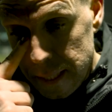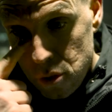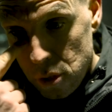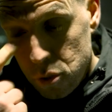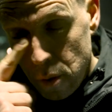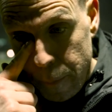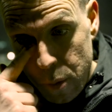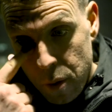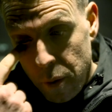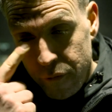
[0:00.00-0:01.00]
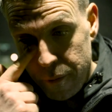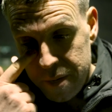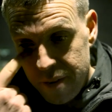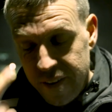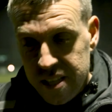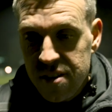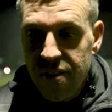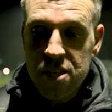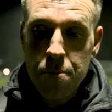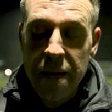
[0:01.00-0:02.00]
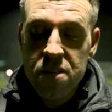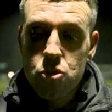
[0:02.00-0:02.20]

also a poor one from a defensive aspect.